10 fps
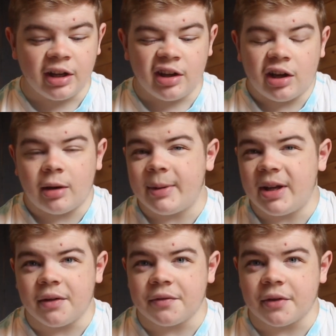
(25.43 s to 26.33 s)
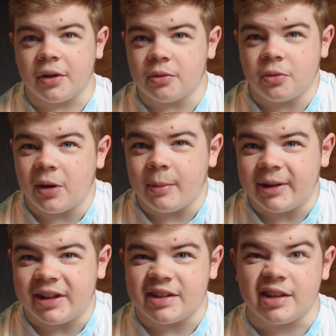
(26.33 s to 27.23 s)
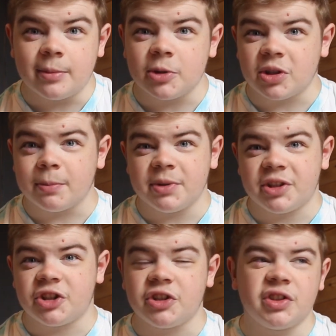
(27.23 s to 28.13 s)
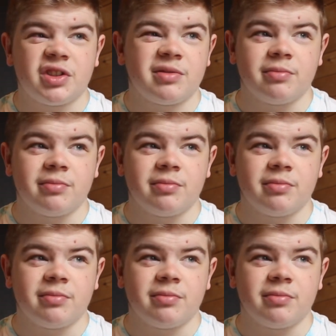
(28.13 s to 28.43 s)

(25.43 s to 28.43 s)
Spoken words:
I might have quite a bit to say about some positions,